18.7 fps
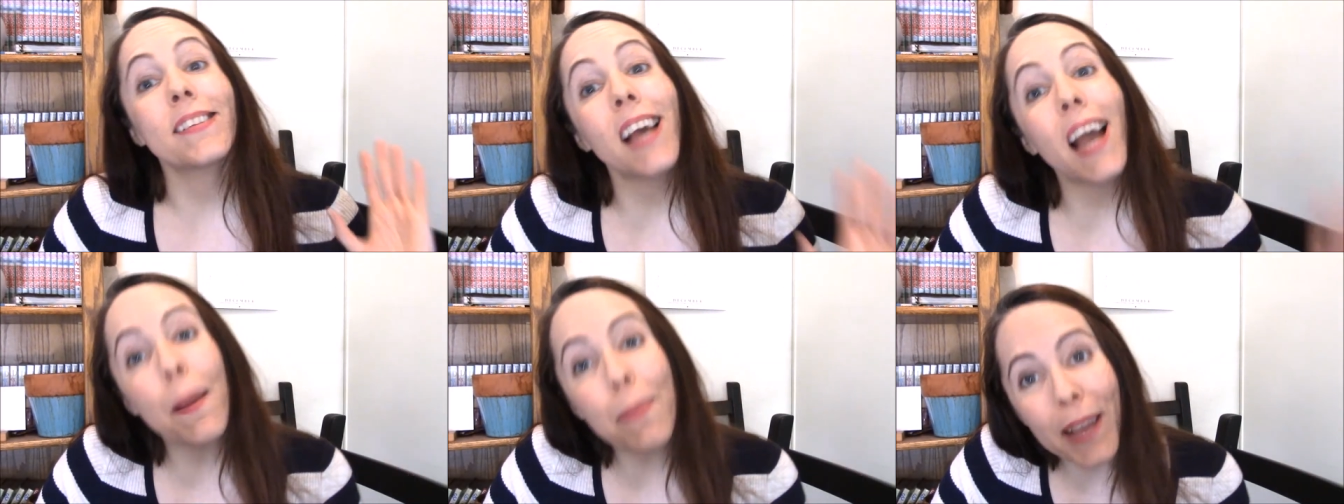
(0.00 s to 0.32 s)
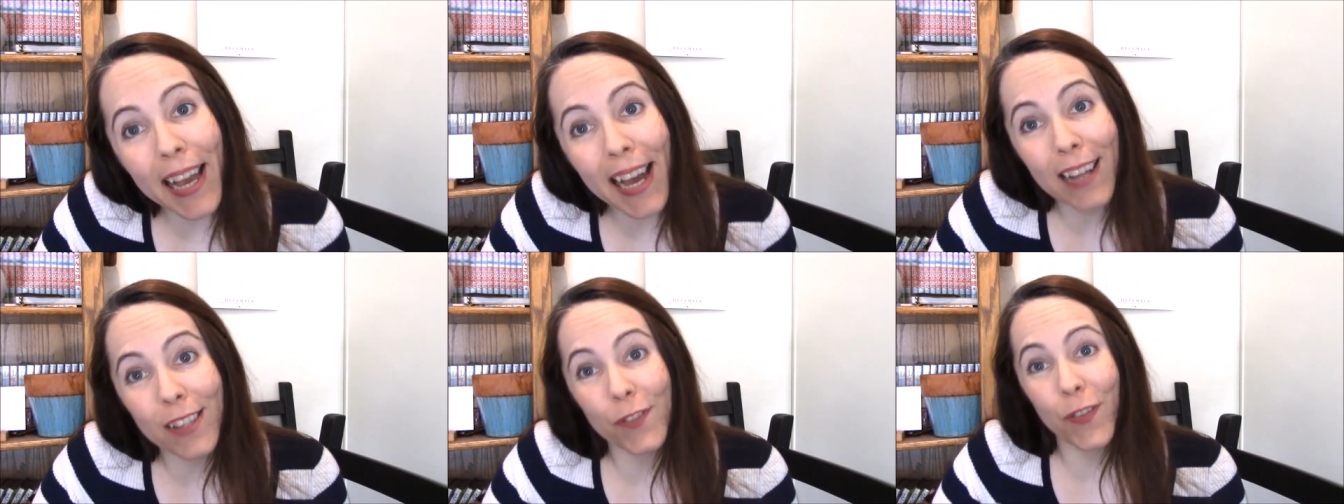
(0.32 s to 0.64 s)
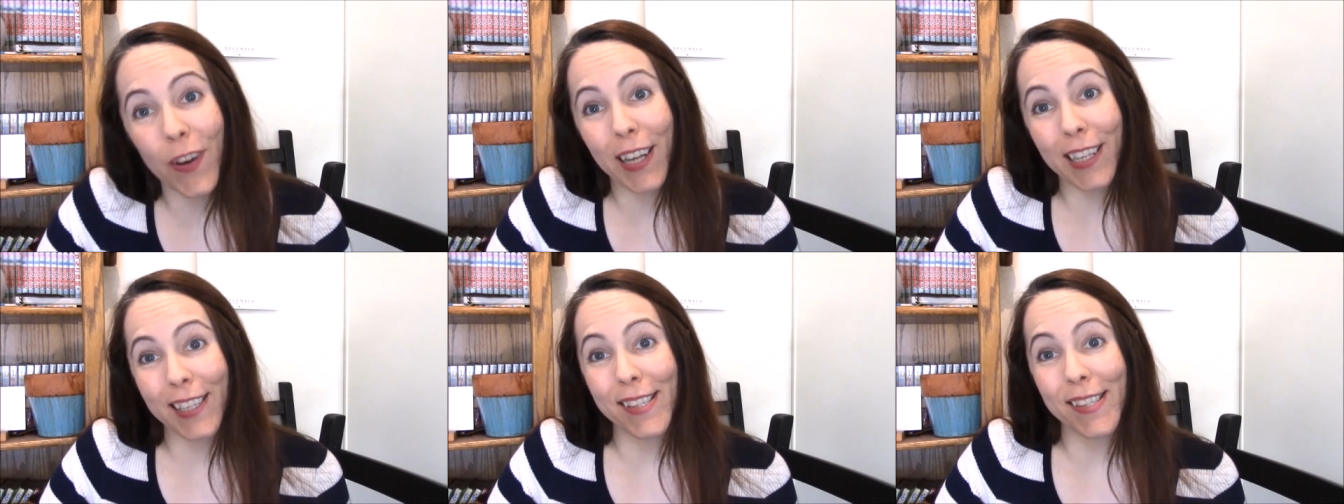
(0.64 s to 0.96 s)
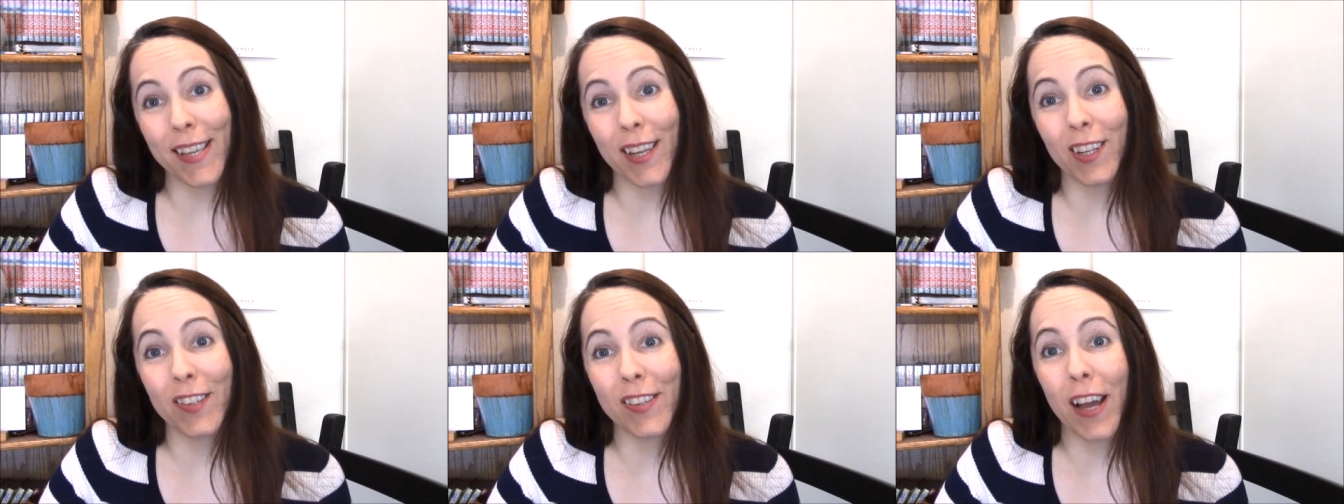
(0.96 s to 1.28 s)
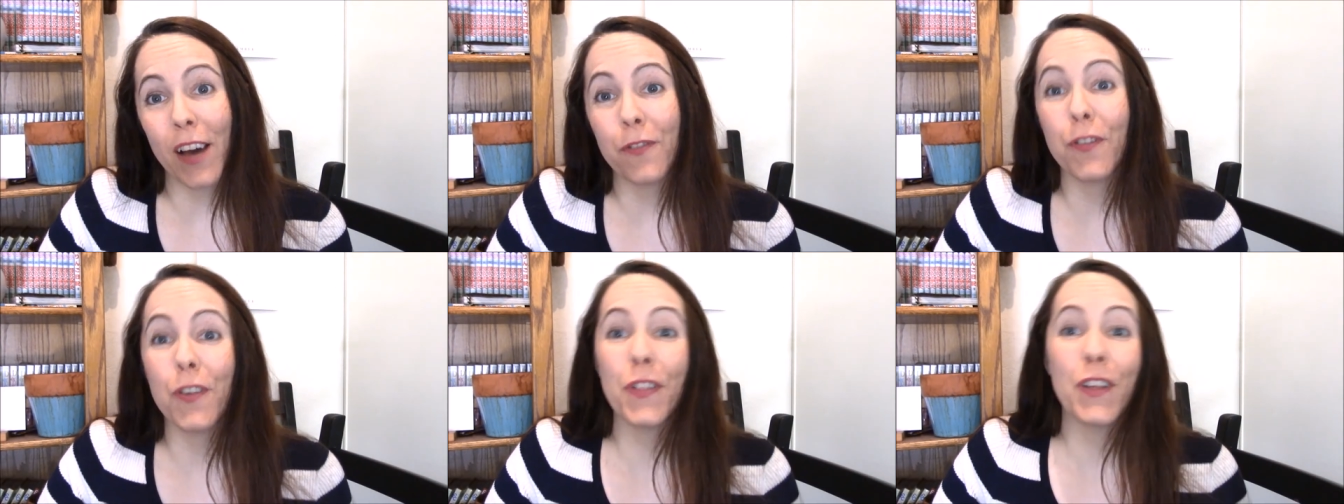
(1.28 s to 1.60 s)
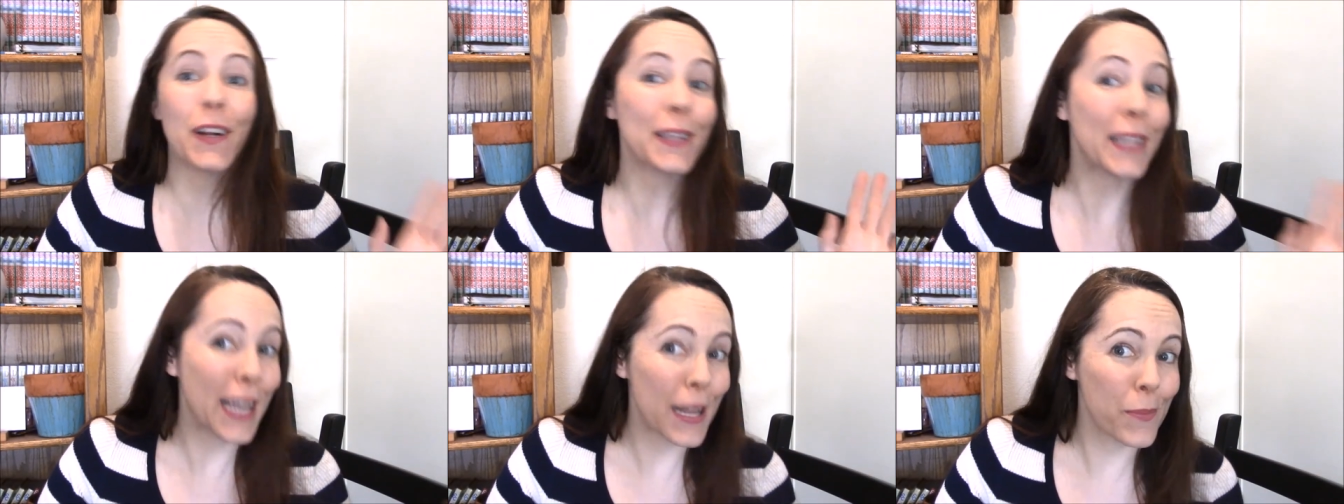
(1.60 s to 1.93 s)
And the cats finally settle down for
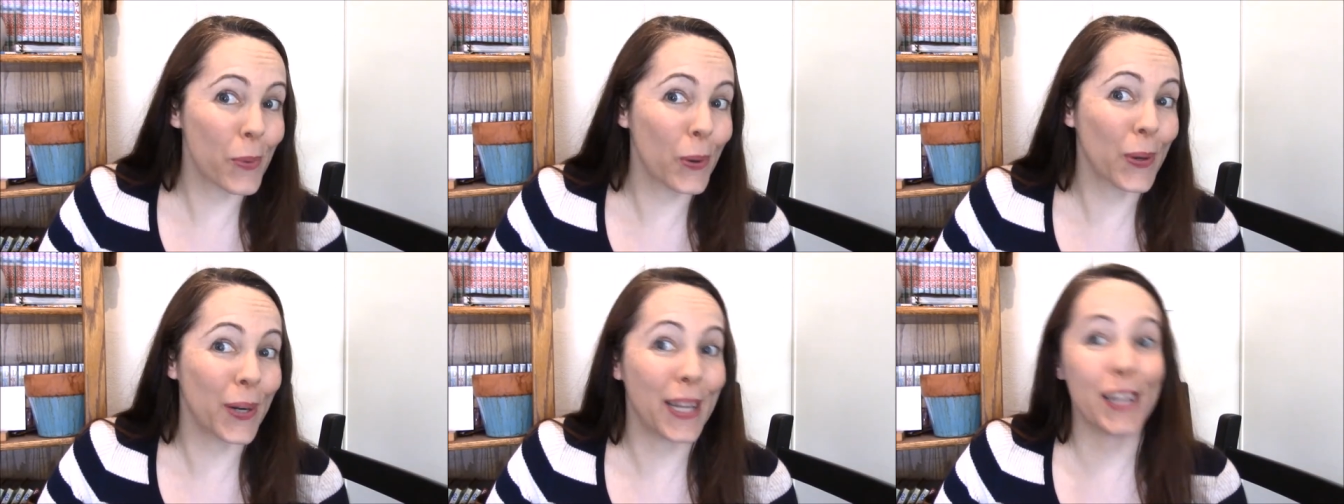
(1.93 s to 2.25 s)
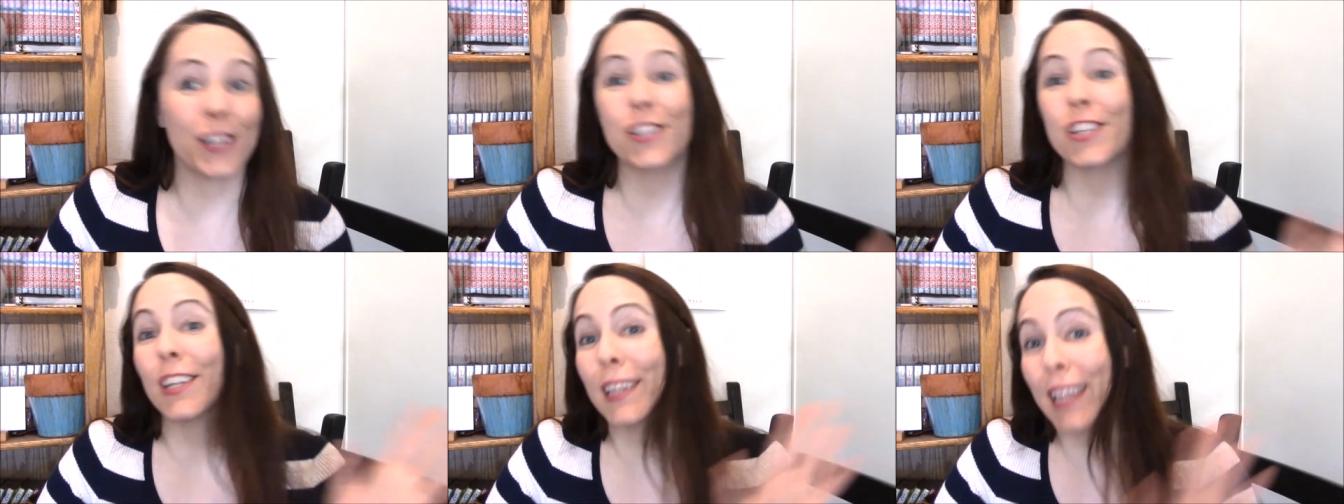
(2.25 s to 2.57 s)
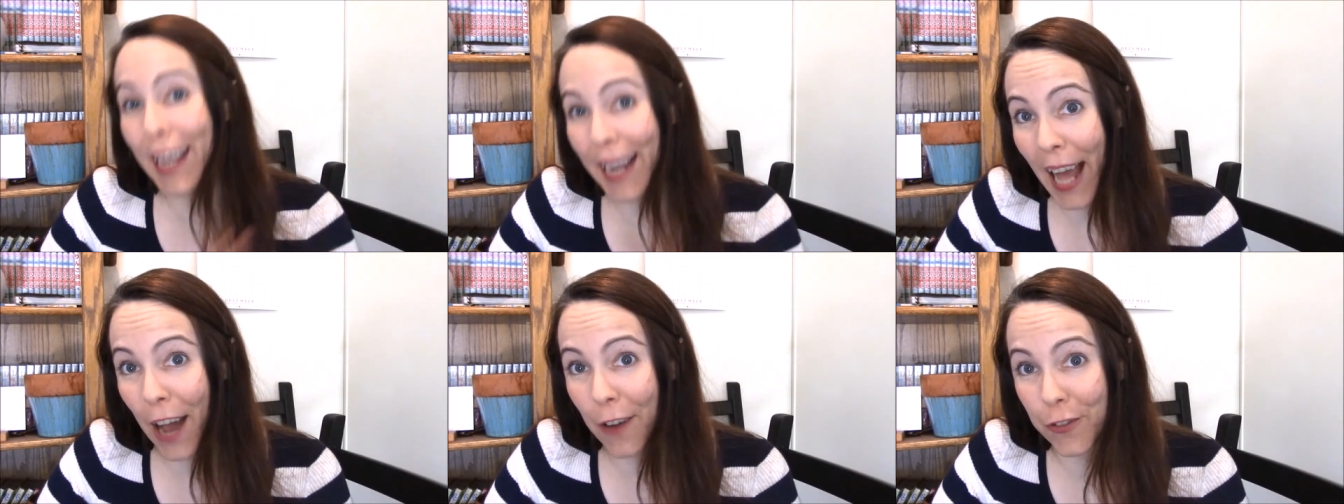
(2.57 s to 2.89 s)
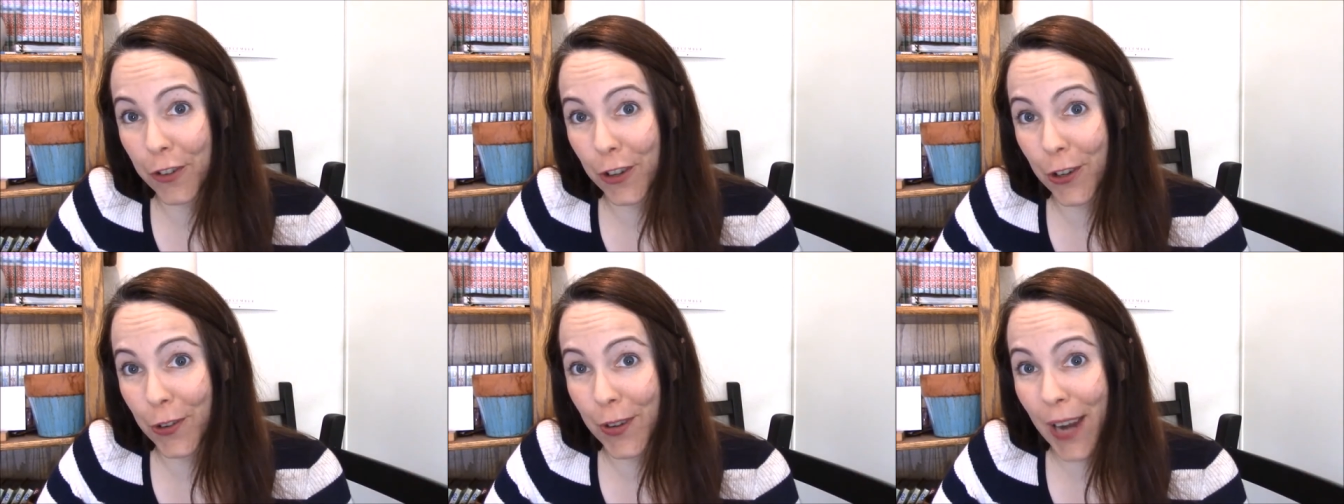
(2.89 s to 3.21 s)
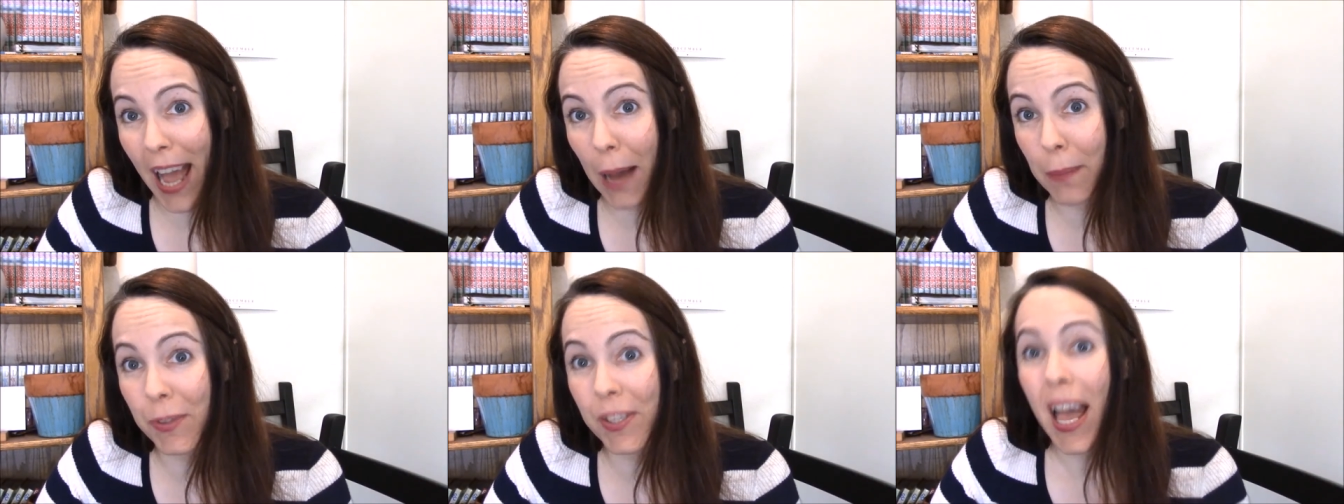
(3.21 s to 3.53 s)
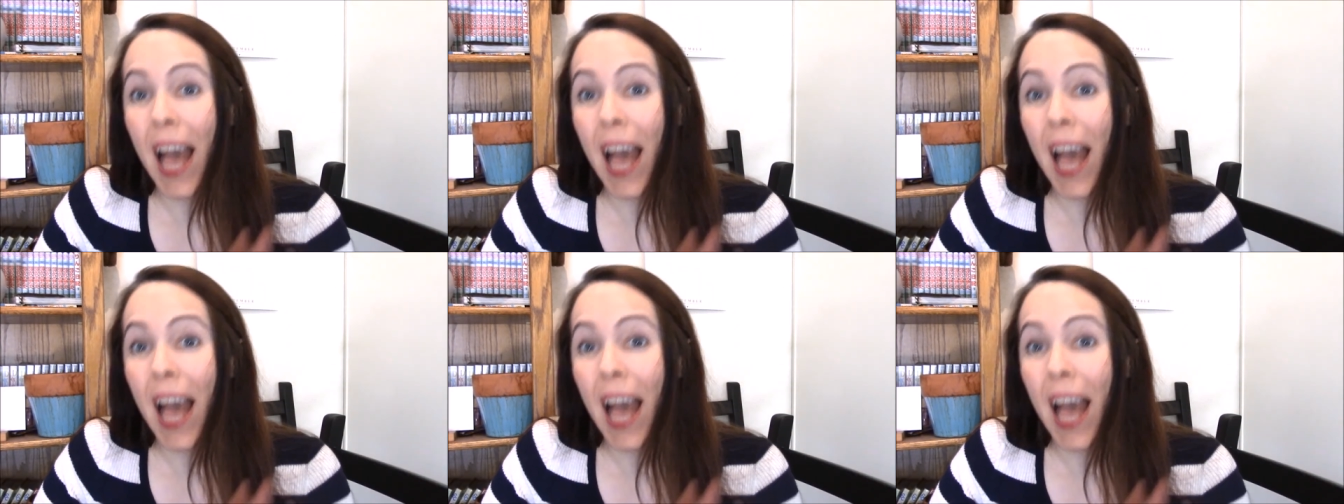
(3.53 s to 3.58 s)
their late morning to late afternoon naps.